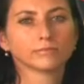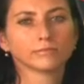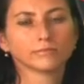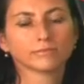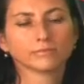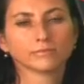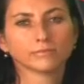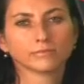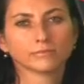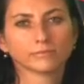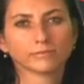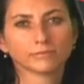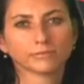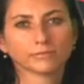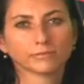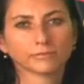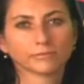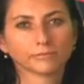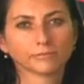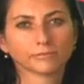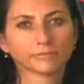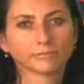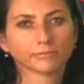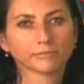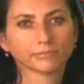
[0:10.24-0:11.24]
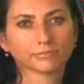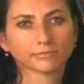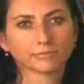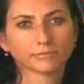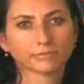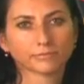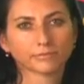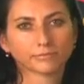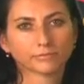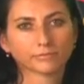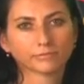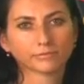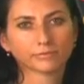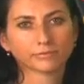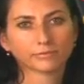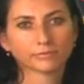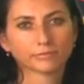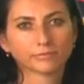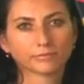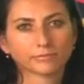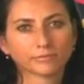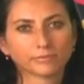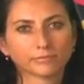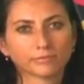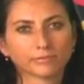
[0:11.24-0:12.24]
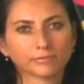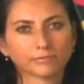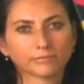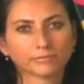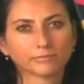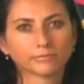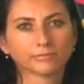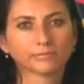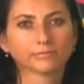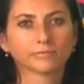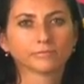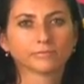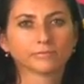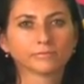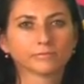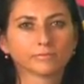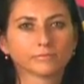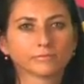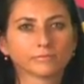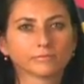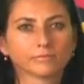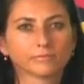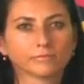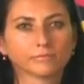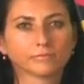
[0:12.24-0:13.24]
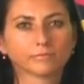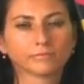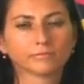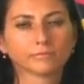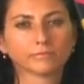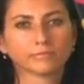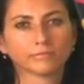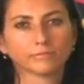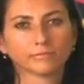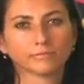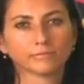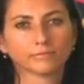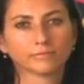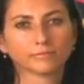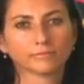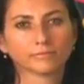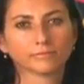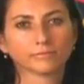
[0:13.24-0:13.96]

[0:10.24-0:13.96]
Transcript: (not speaking)